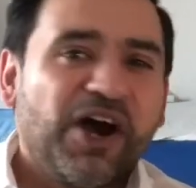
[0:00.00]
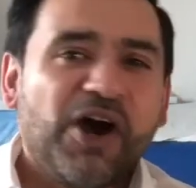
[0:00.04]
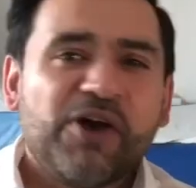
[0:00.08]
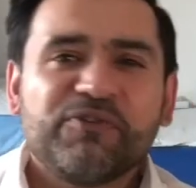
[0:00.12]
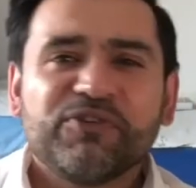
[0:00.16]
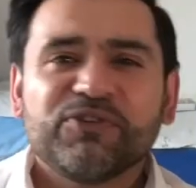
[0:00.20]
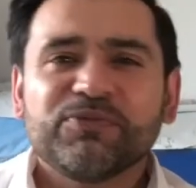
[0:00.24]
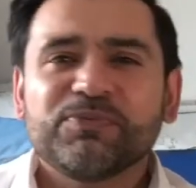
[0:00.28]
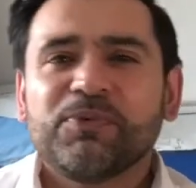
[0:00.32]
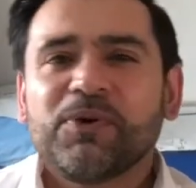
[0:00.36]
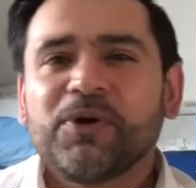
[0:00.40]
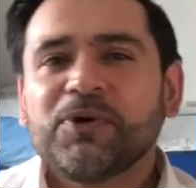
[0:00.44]
I
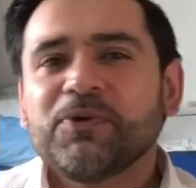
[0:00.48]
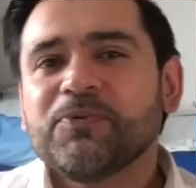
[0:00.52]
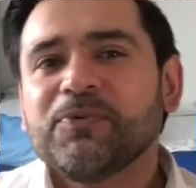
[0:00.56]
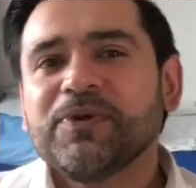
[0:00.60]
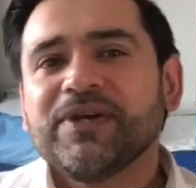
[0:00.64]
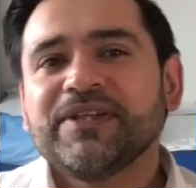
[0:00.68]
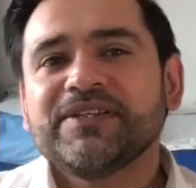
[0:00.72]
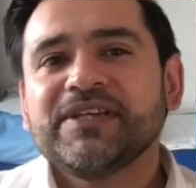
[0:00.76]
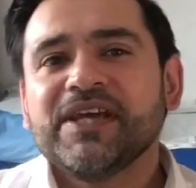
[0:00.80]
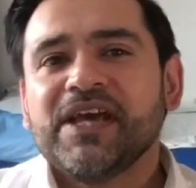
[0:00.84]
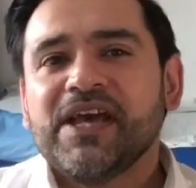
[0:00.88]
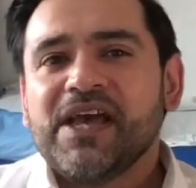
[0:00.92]
respond
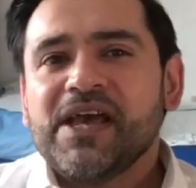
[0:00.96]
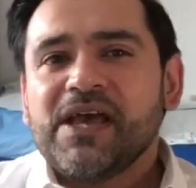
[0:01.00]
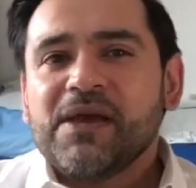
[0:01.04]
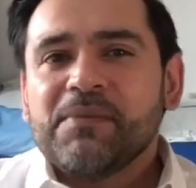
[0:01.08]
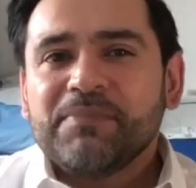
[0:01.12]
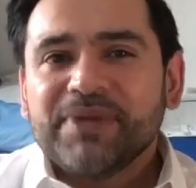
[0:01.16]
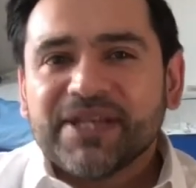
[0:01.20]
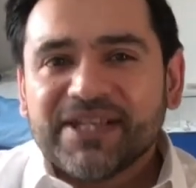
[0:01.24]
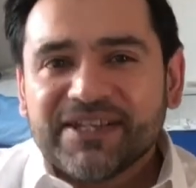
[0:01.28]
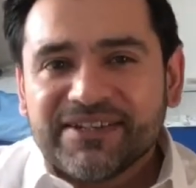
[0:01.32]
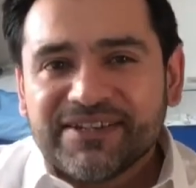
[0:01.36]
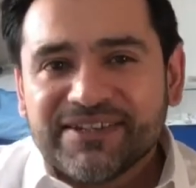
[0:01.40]
with,
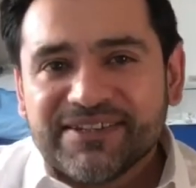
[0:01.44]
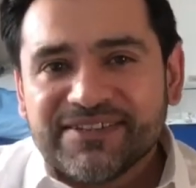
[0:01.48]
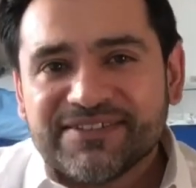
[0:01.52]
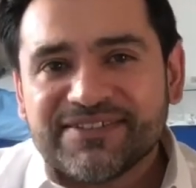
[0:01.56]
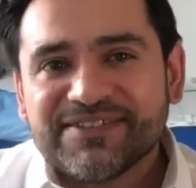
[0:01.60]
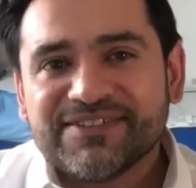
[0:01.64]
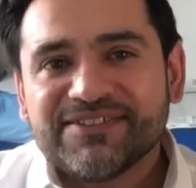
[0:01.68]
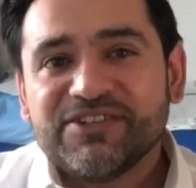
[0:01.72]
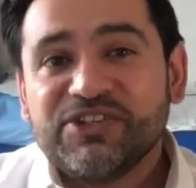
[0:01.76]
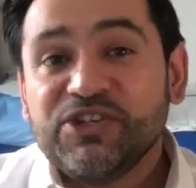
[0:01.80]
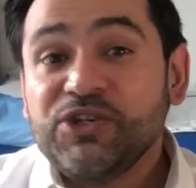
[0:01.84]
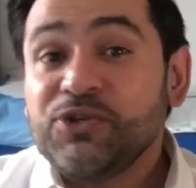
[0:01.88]

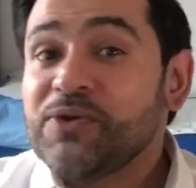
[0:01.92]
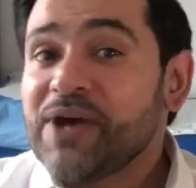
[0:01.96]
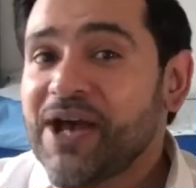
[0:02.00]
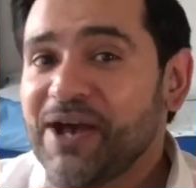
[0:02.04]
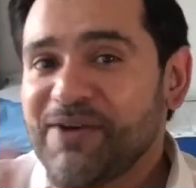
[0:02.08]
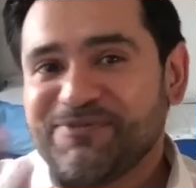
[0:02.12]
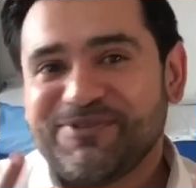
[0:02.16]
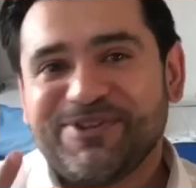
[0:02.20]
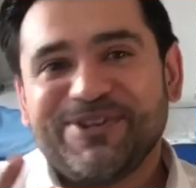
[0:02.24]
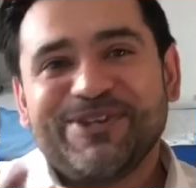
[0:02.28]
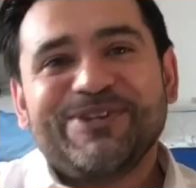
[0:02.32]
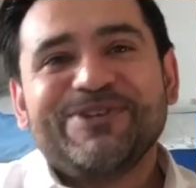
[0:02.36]
because you
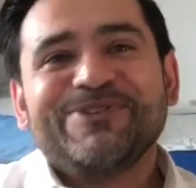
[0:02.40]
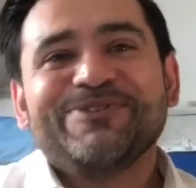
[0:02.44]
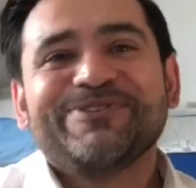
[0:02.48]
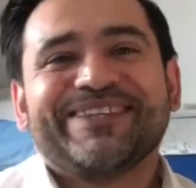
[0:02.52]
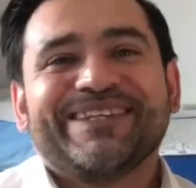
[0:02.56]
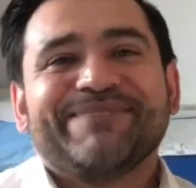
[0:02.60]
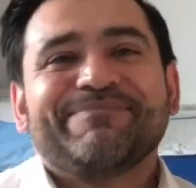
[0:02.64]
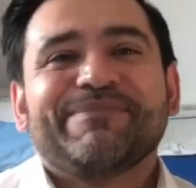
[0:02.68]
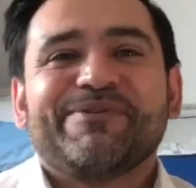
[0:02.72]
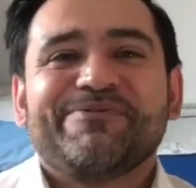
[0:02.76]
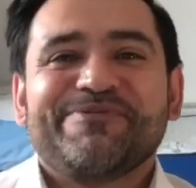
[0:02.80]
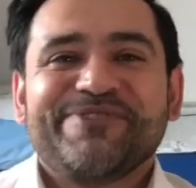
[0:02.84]
have to
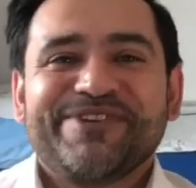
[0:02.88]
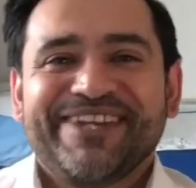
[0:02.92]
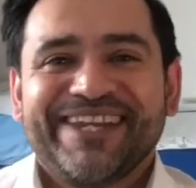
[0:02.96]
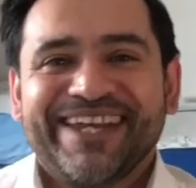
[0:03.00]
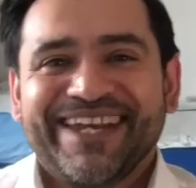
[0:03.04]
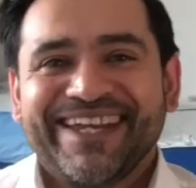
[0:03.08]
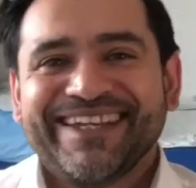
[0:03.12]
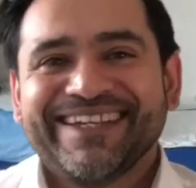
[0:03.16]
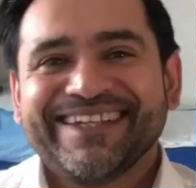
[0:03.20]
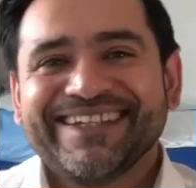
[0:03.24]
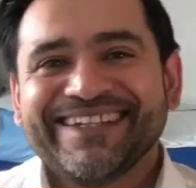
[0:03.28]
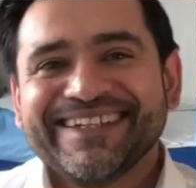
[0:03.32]
use them every
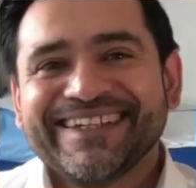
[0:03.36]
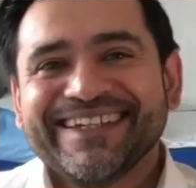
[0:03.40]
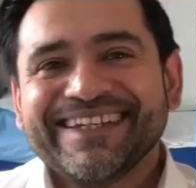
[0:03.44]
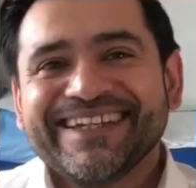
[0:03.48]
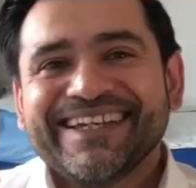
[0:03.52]
day.